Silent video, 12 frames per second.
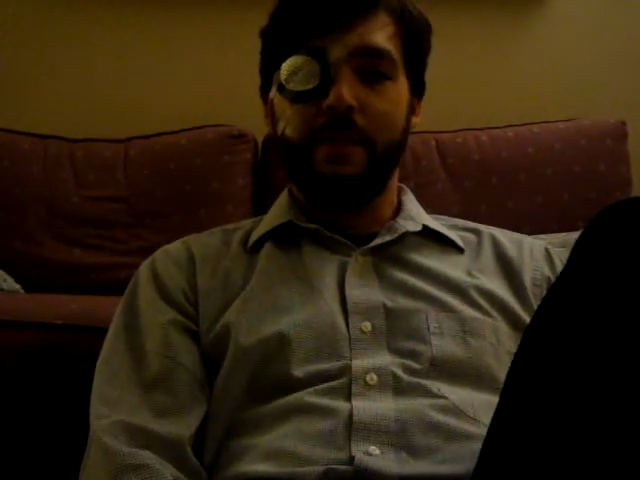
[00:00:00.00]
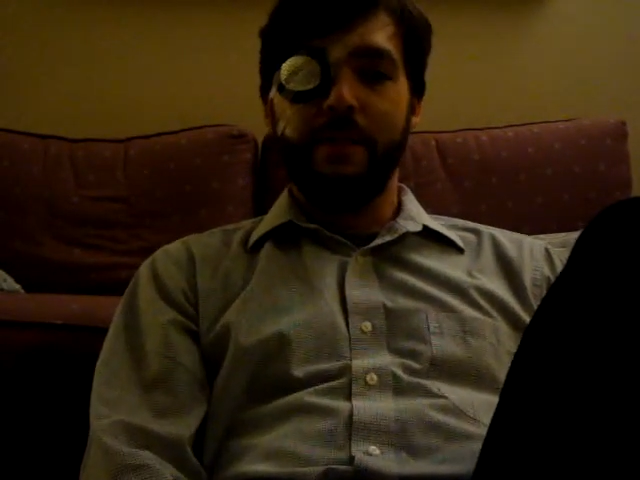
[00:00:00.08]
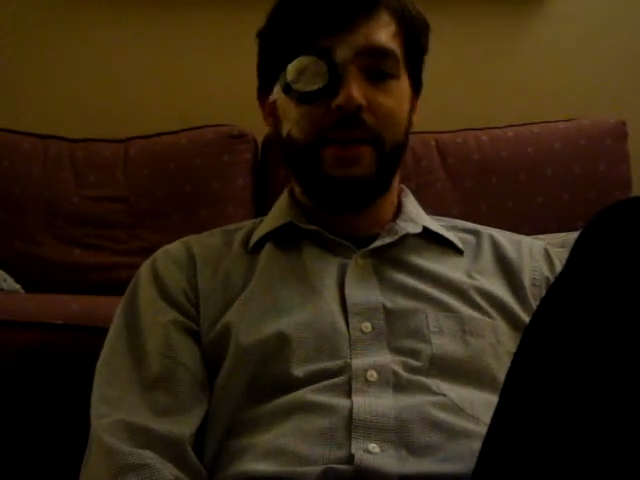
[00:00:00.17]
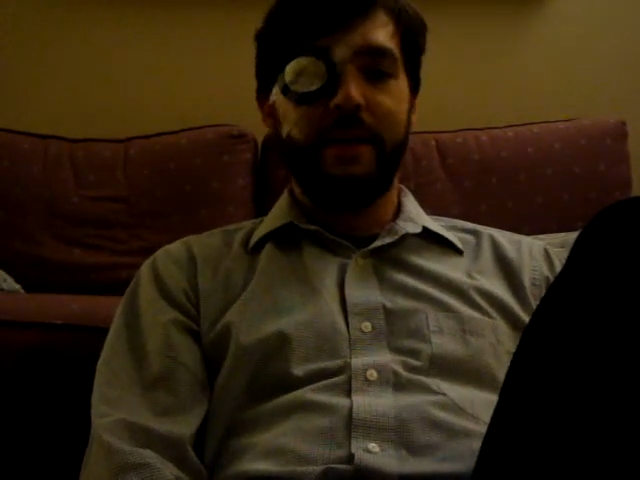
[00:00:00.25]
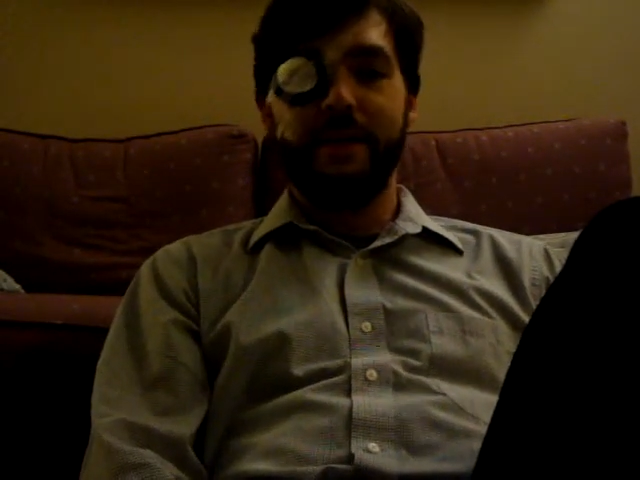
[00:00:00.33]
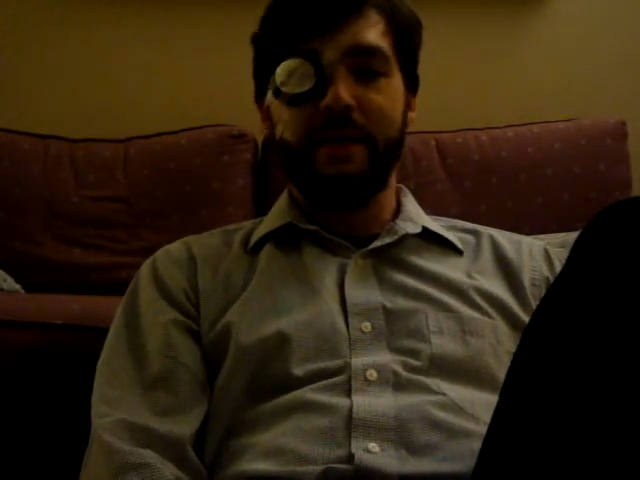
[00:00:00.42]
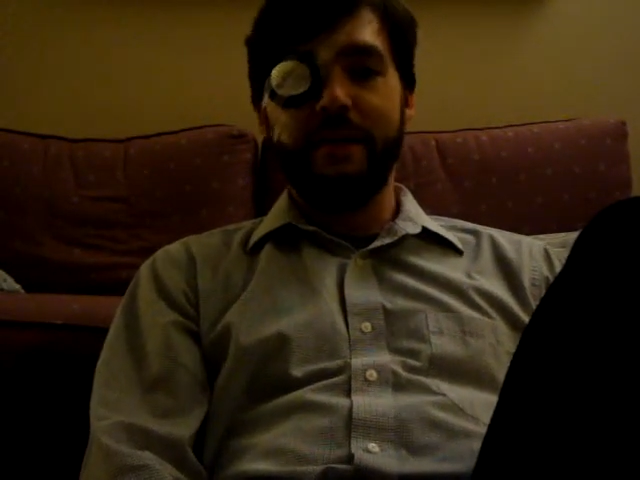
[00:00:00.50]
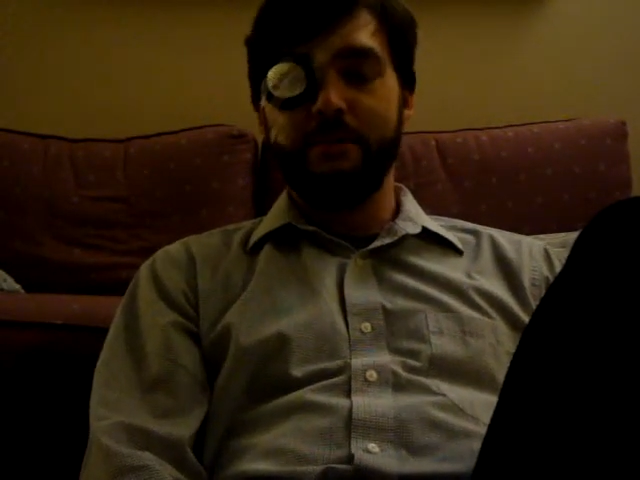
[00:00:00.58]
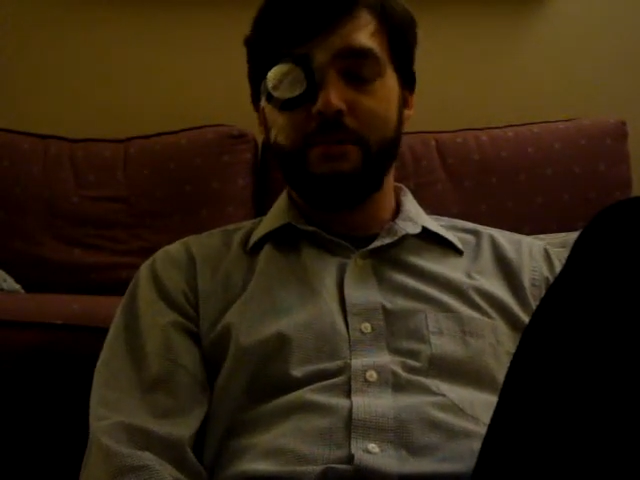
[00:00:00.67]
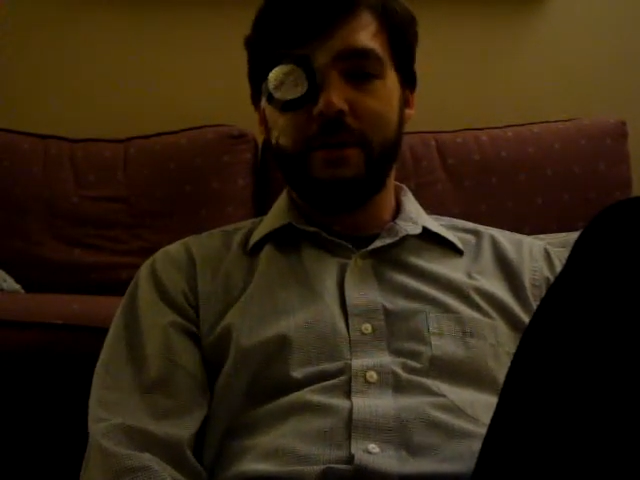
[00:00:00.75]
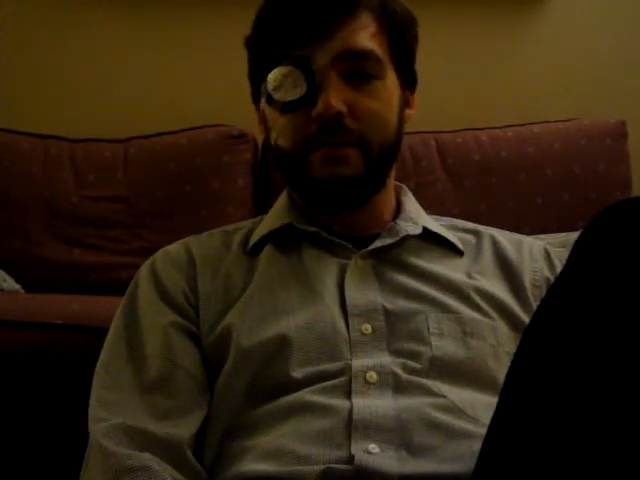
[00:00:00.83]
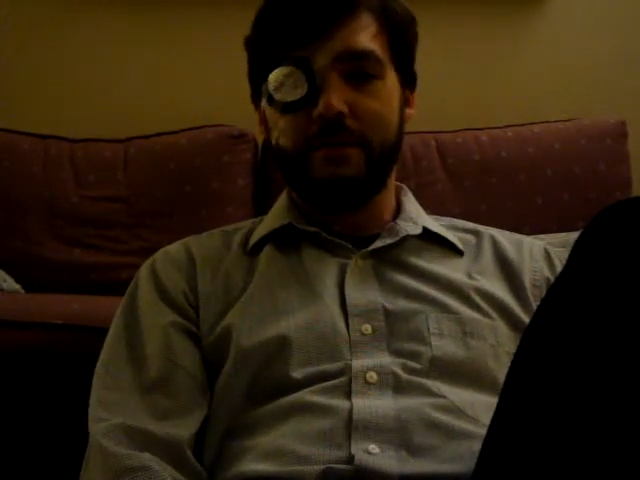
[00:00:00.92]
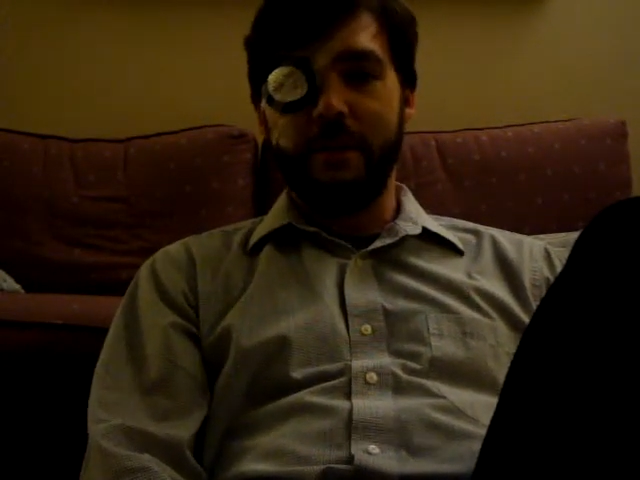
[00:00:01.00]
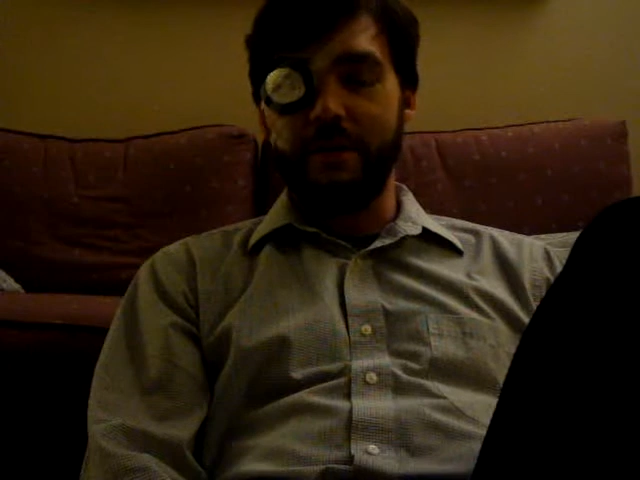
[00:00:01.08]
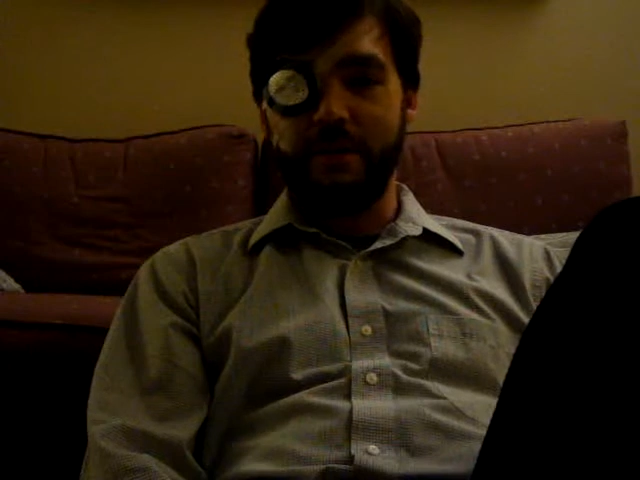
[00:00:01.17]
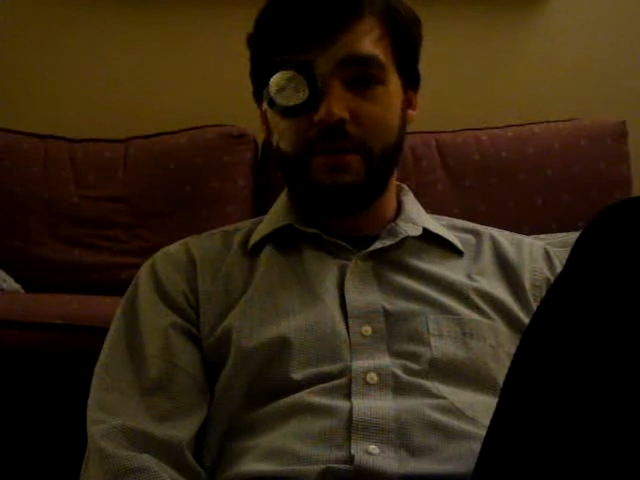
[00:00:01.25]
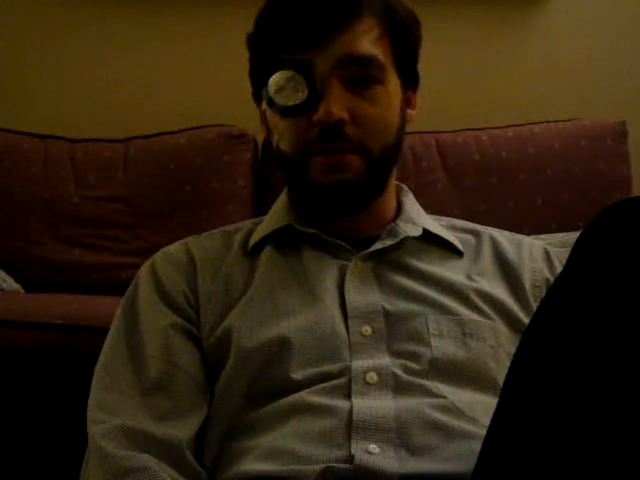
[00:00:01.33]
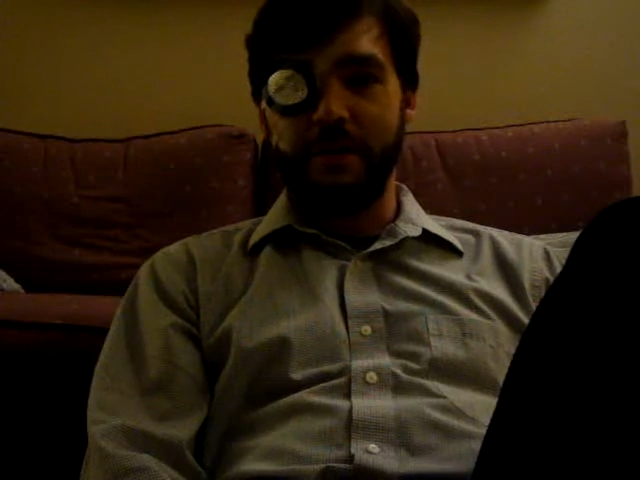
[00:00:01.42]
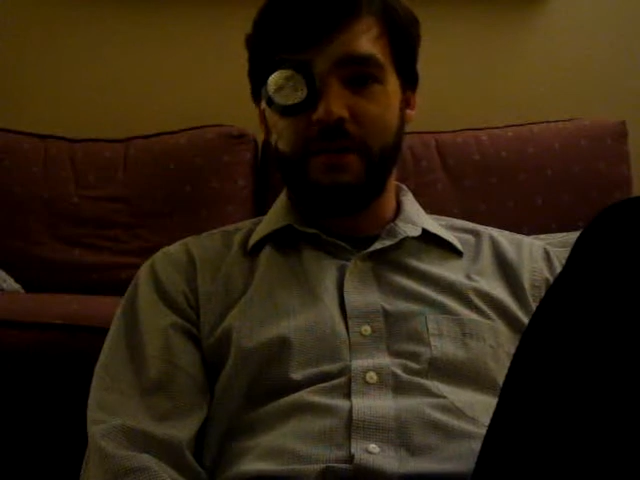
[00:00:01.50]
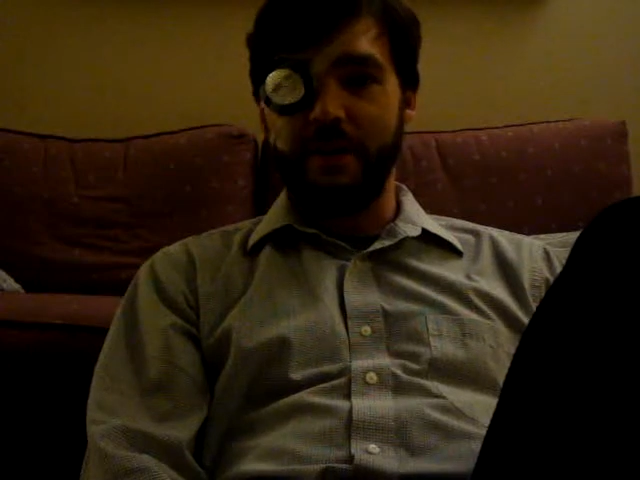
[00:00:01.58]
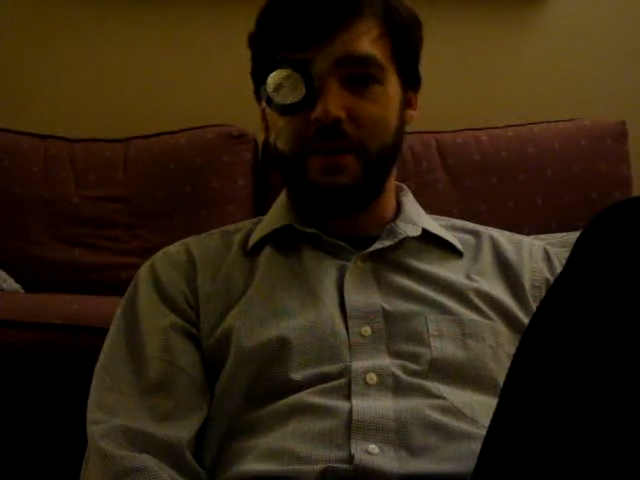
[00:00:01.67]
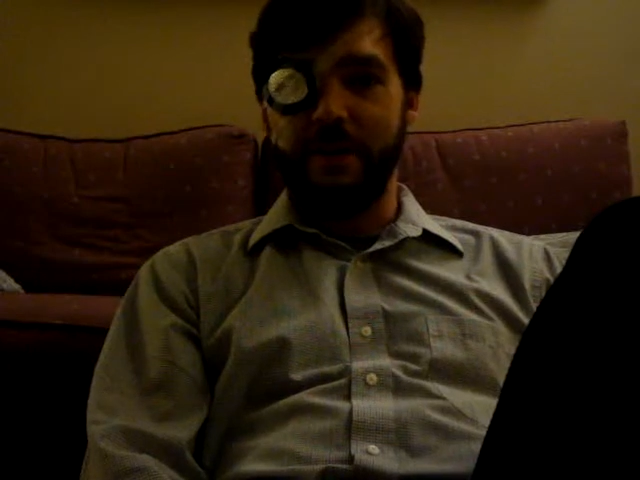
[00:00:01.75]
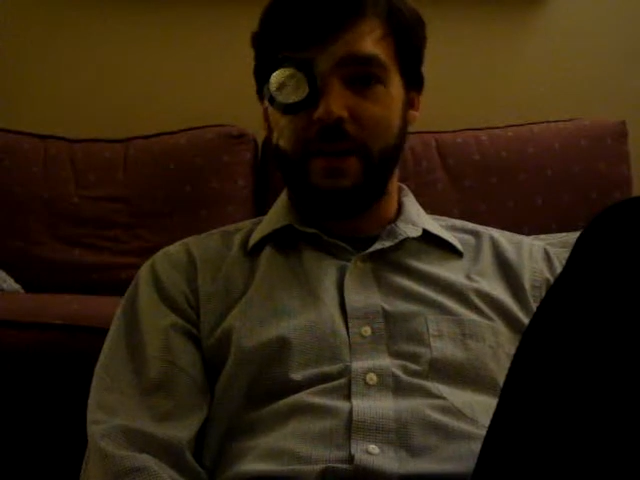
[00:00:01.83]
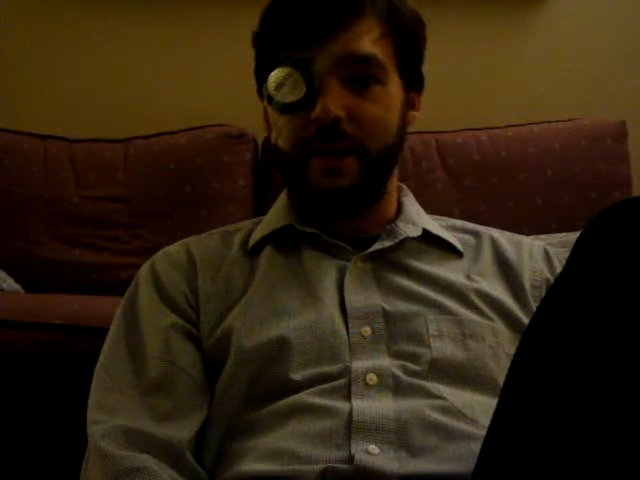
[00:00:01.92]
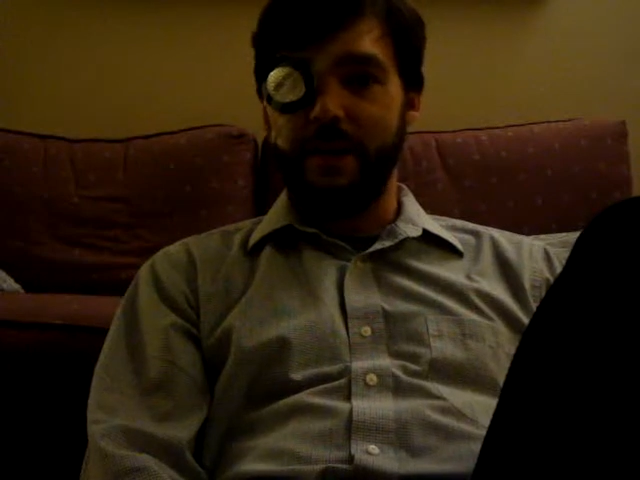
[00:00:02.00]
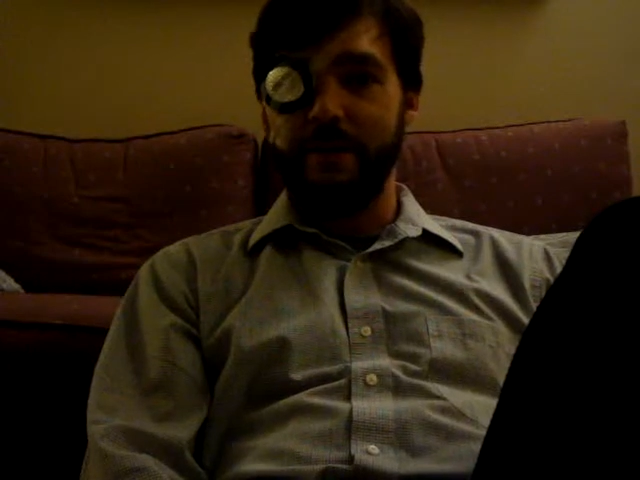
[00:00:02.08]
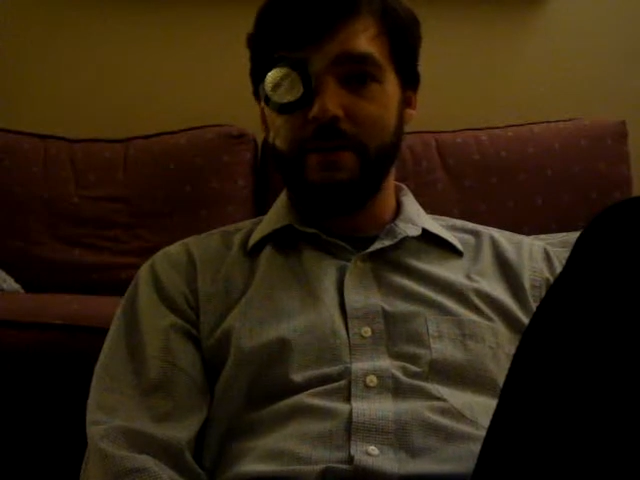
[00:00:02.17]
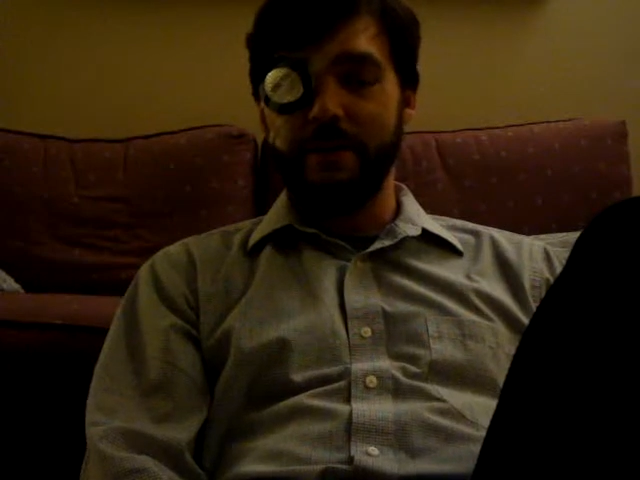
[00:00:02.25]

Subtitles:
They didn't give me a sausage biscuit, Dad.